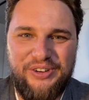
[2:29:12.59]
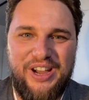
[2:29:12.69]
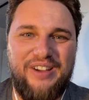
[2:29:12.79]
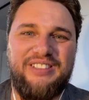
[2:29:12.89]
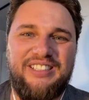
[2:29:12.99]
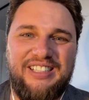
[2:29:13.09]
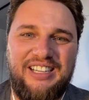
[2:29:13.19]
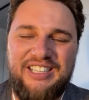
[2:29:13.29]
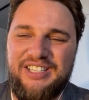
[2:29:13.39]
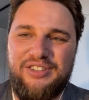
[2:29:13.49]
you have the
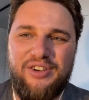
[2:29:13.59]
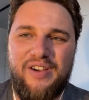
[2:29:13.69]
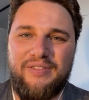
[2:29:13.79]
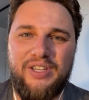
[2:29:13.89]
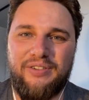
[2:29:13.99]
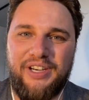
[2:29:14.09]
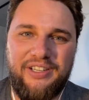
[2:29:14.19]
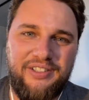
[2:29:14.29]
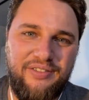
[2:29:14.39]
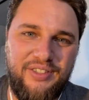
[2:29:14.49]
talent, you have the
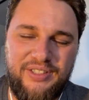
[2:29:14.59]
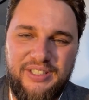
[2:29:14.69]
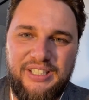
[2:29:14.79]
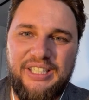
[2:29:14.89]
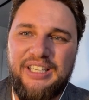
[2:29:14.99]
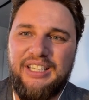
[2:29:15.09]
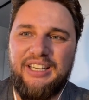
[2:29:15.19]
creativity,